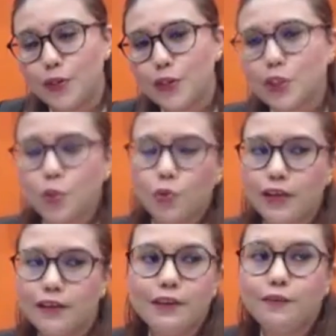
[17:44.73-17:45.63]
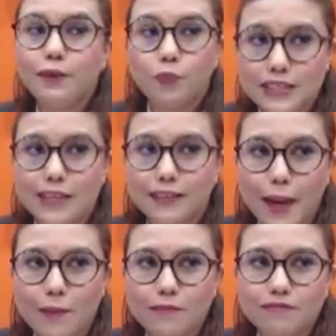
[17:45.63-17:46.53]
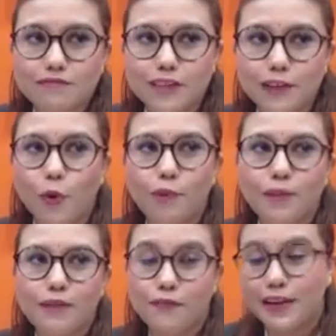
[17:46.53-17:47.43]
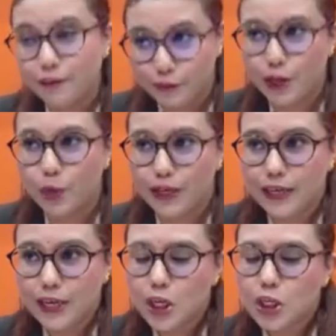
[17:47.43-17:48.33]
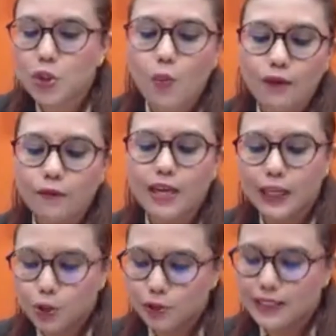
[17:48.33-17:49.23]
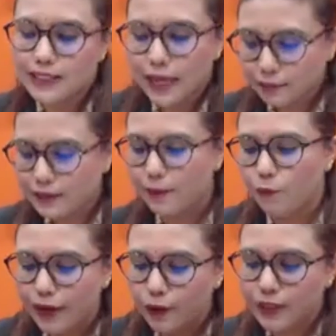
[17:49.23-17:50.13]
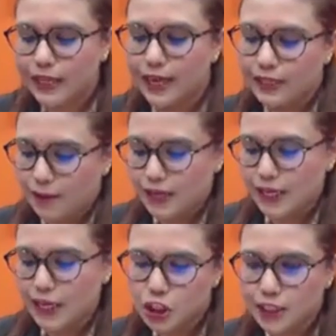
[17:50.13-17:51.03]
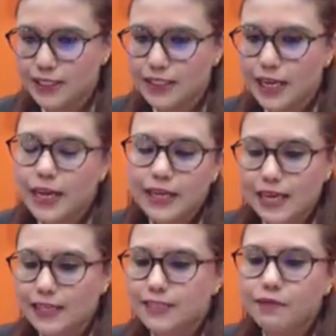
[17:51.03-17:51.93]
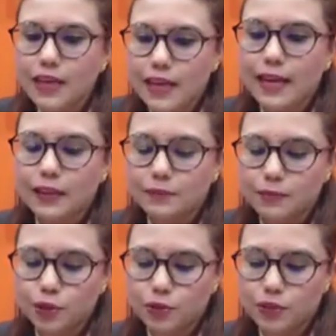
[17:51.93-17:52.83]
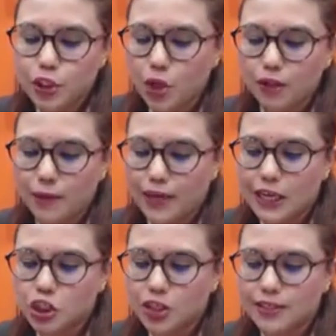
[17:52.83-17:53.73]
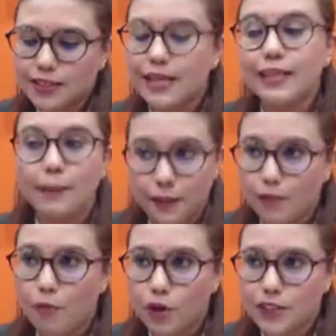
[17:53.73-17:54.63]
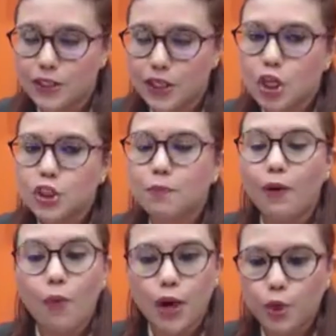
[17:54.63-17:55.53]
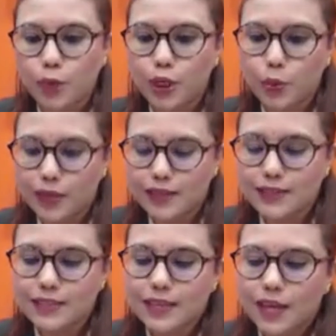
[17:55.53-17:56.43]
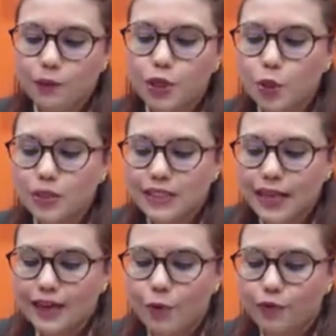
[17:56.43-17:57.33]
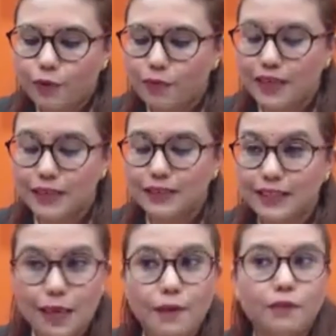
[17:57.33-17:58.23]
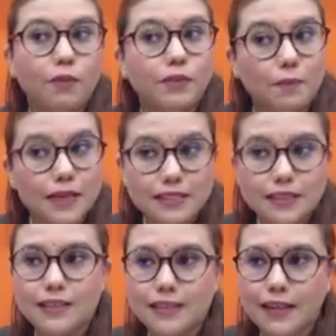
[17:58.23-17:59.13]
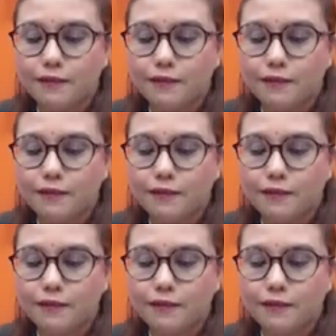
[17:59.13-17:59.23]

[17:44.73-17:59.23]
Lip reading: So even if we visit them, it won't be very frequent. So what we can do is help them whenever they get their medications. Yes, we can help them to sort the medications in the pill box. So, but what do is, we don't take out from the tablet from the blister itself.